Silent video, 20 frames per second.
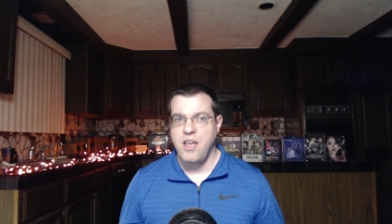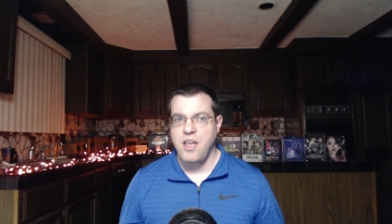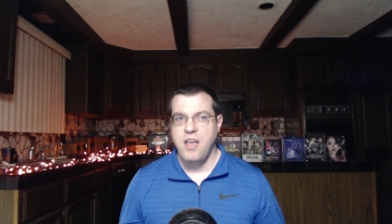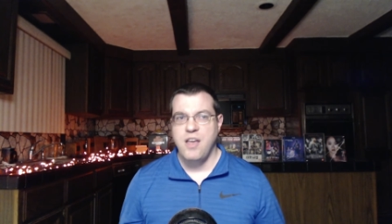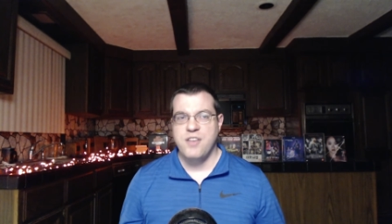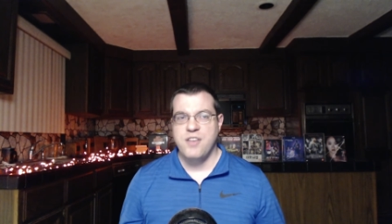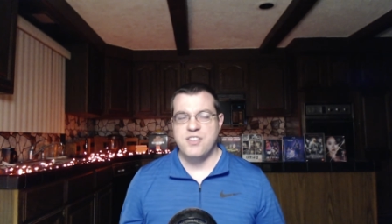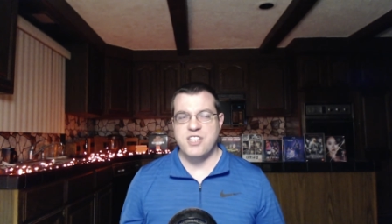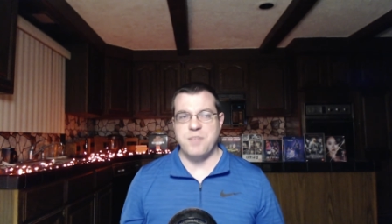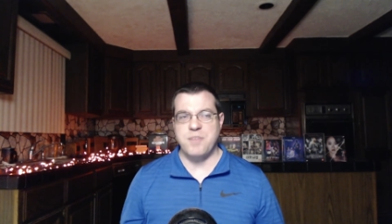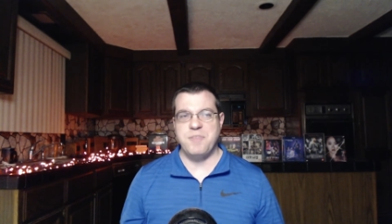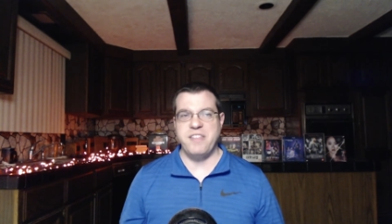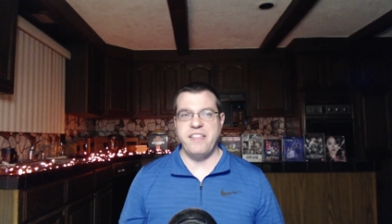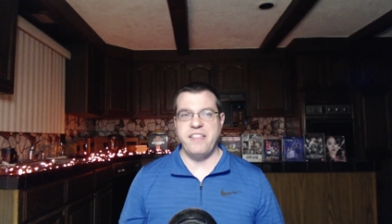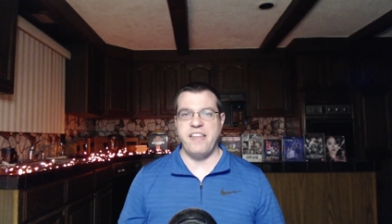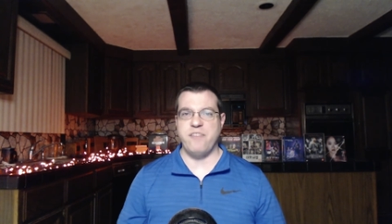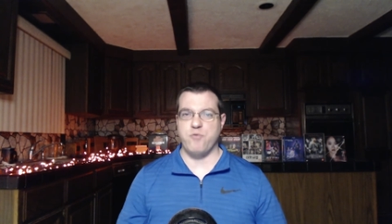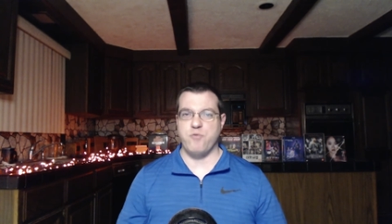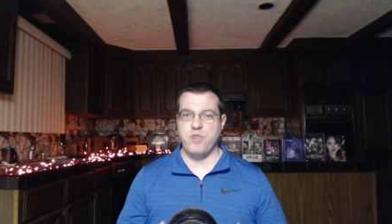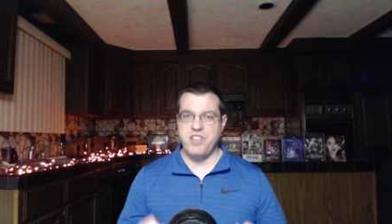something
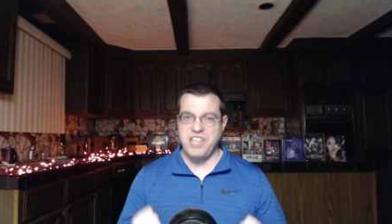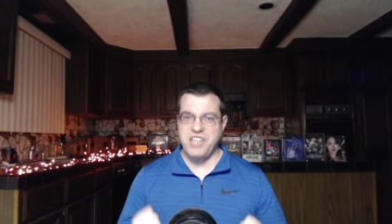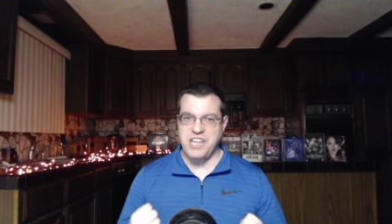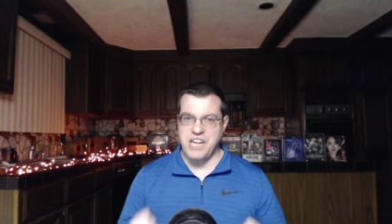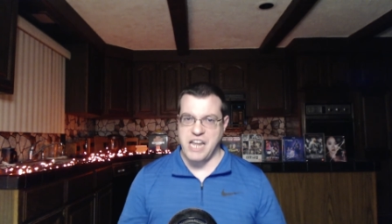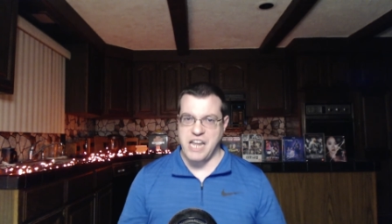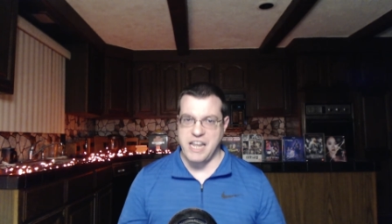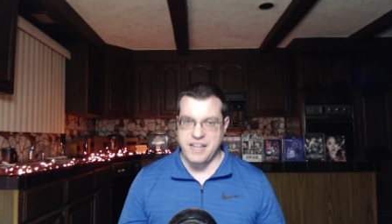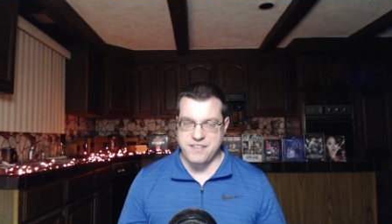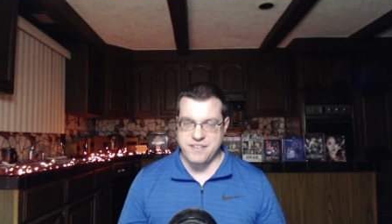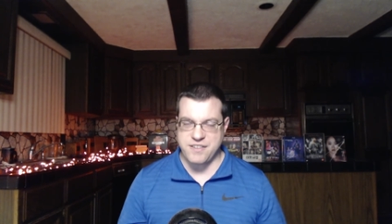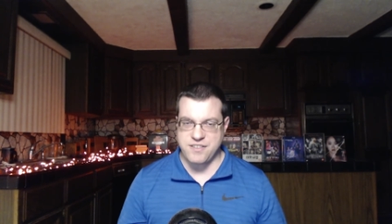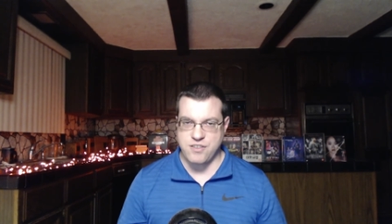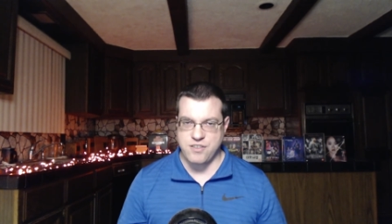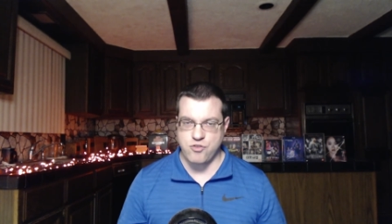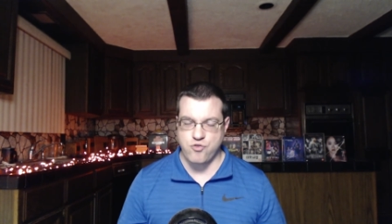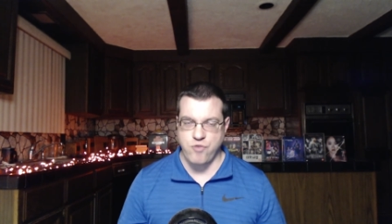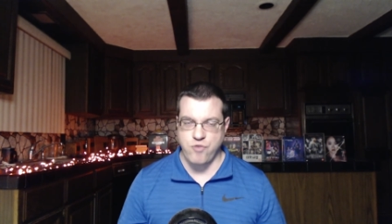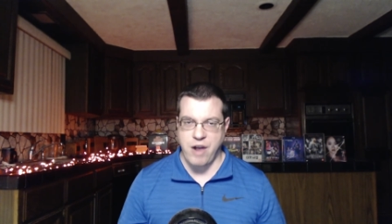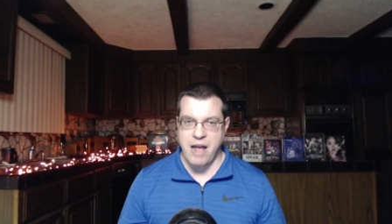that really enhances the
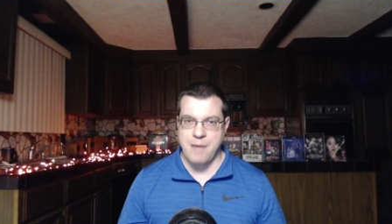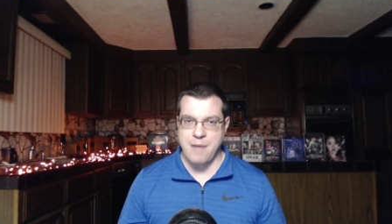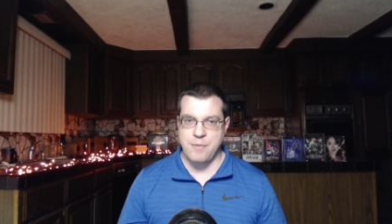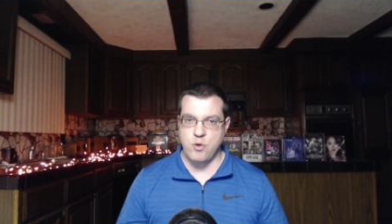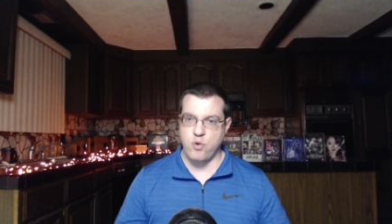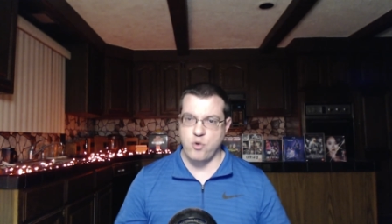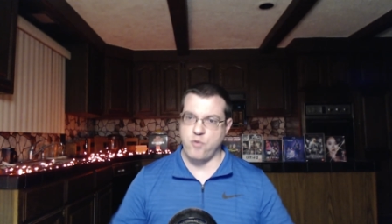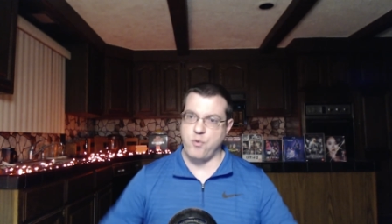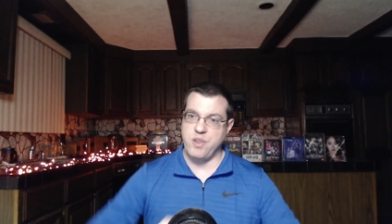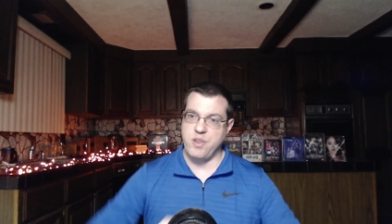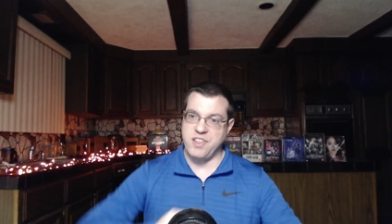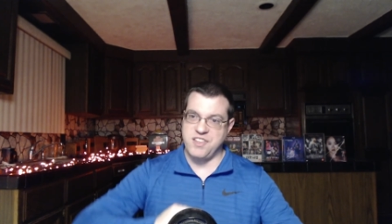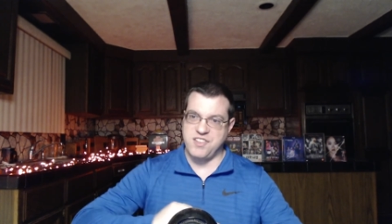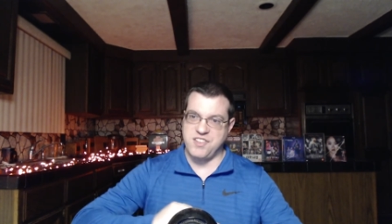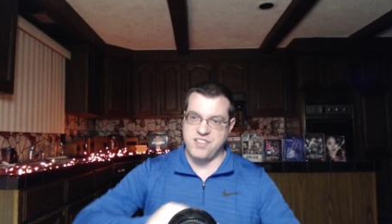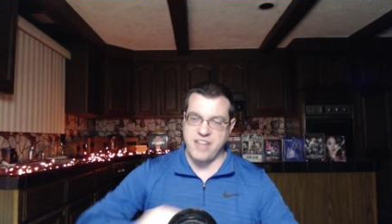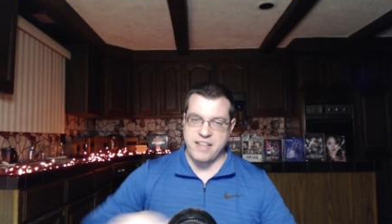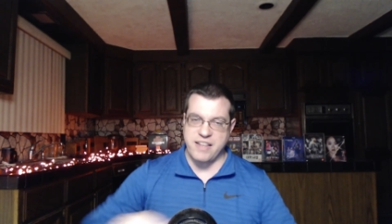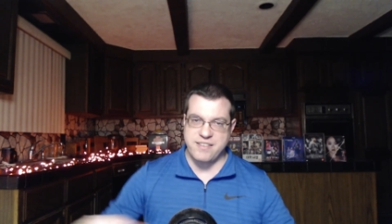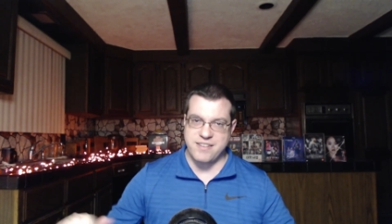drama or really
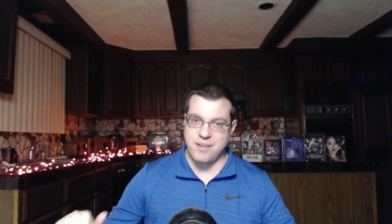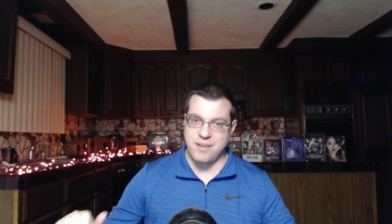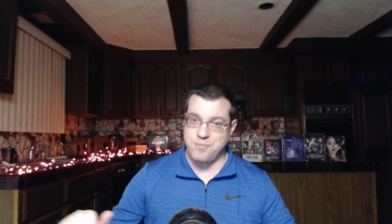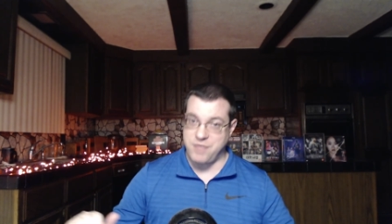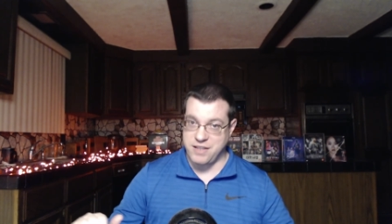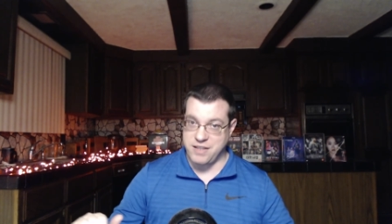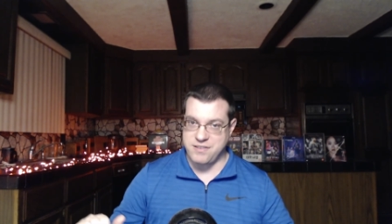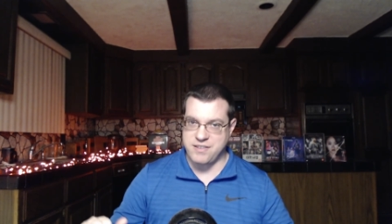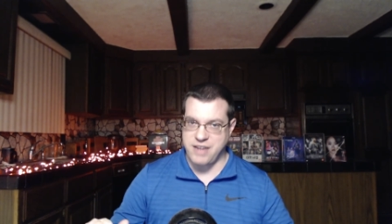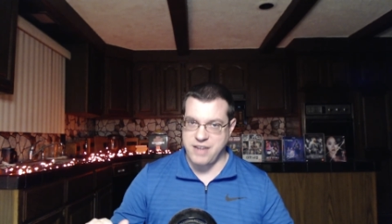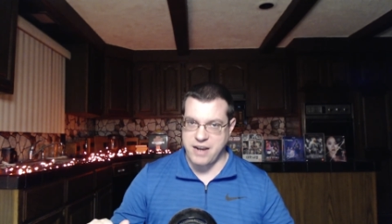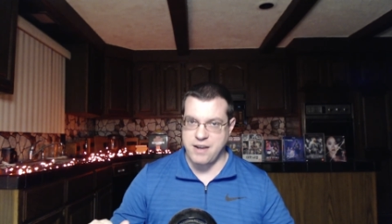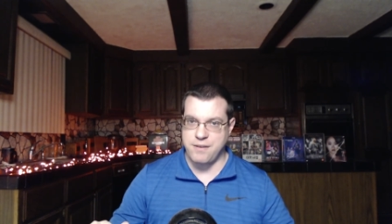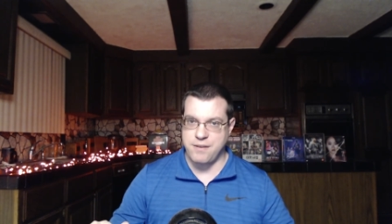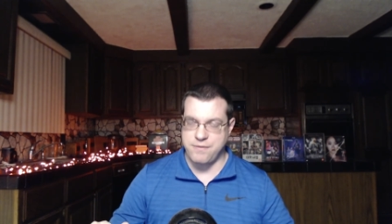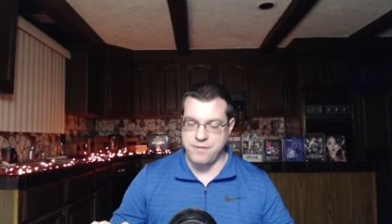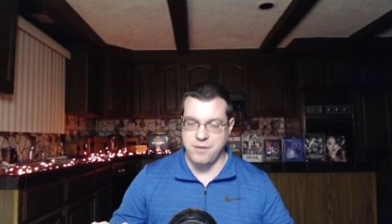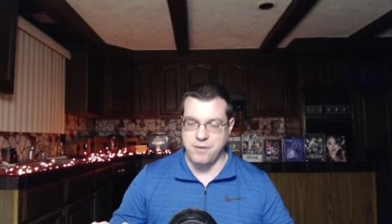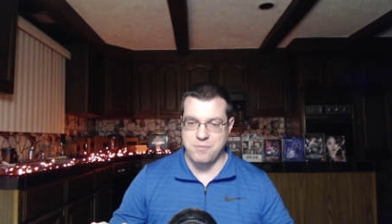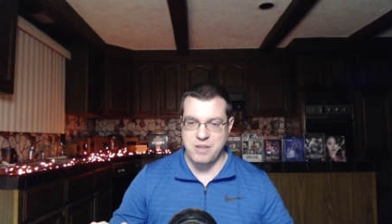sets up that second
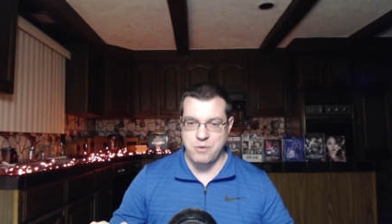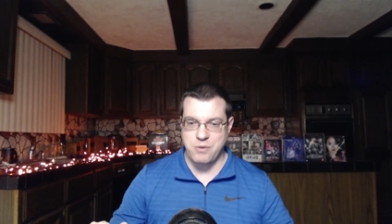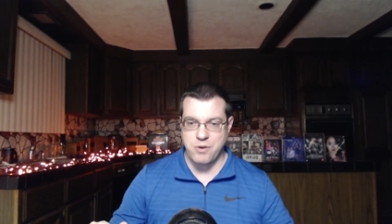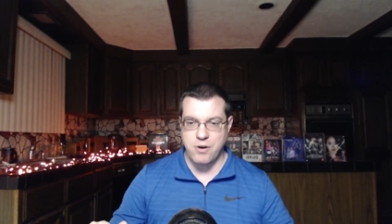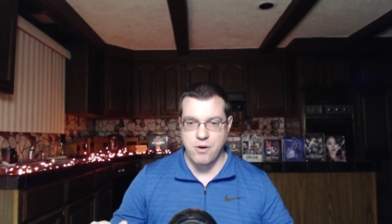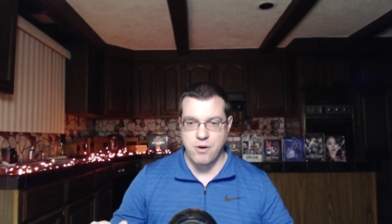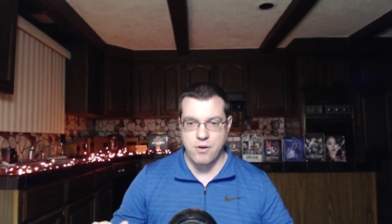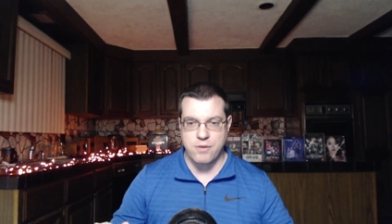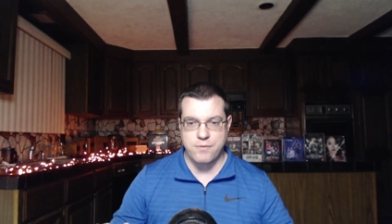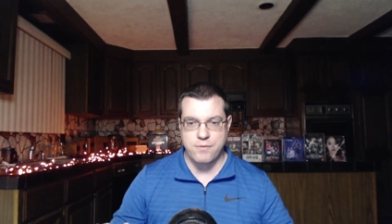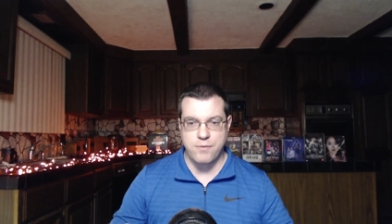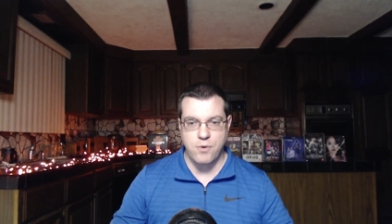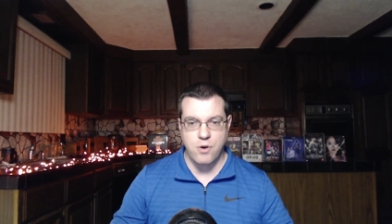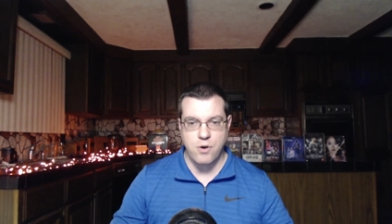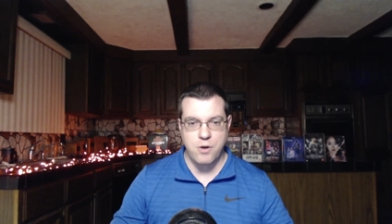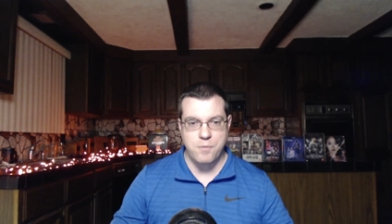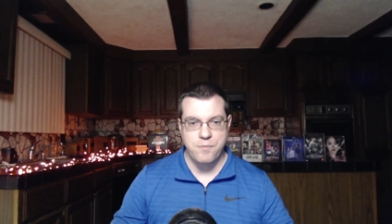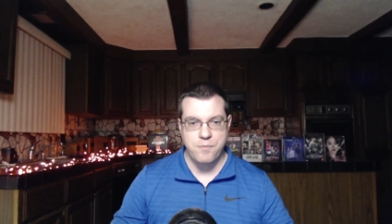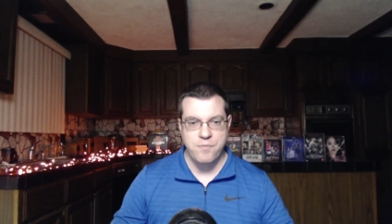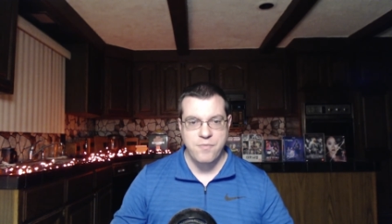film they were going
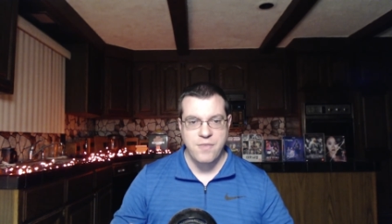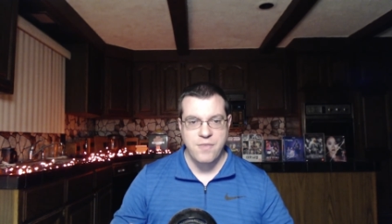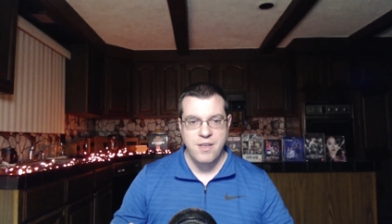for.